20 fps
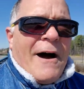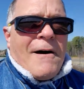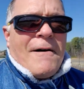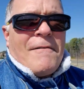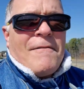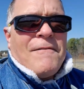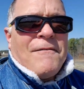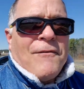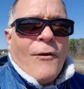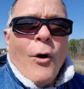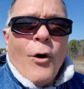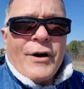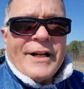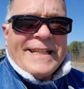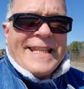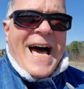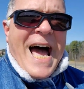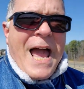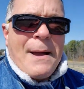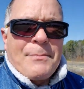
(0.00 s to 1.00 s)

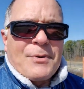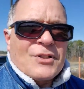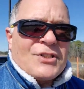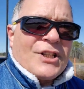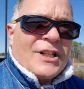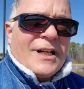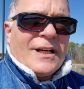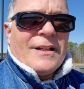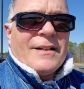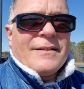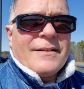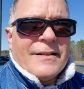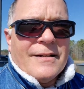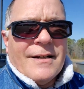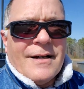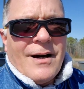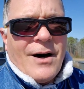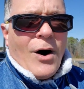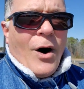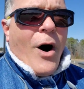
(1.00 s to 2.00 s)
49%
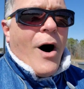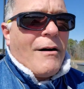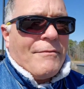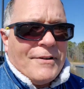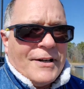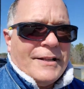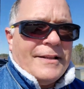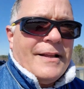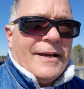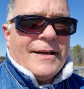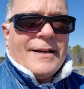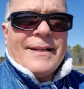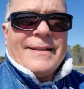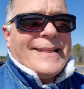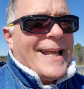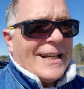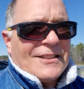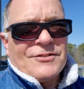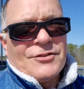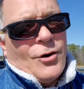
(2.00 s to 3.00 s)
of it
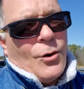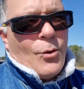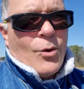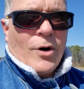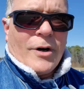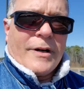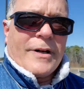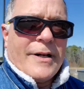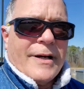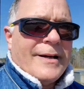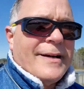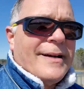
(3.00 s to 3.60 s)
does not work.